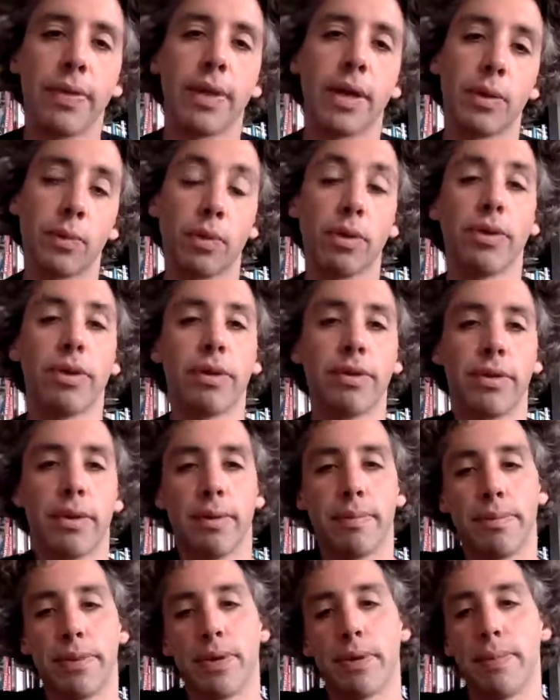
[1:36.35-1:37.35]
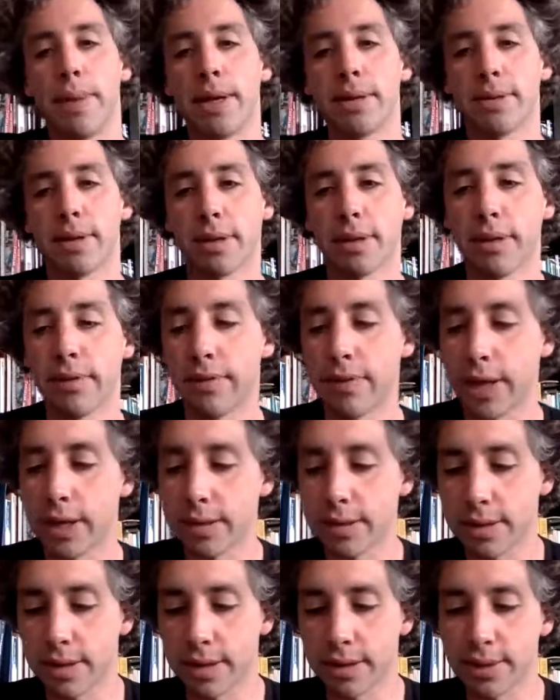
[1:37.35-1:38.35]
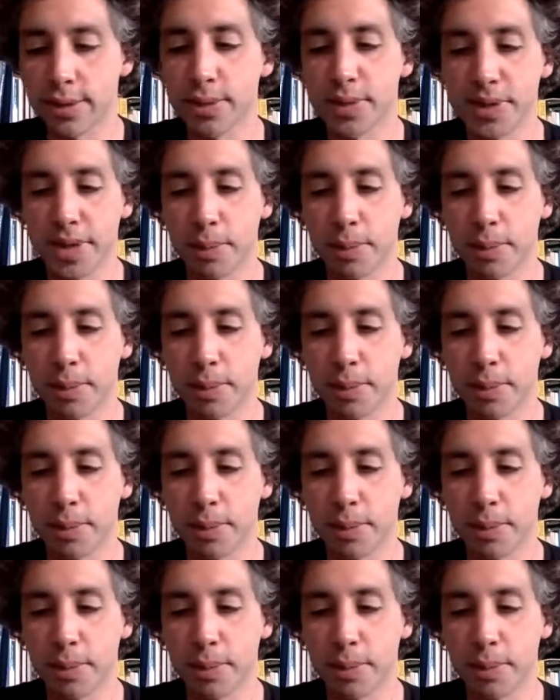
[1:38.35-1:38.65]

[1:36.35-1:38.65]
and then well, they're basically facing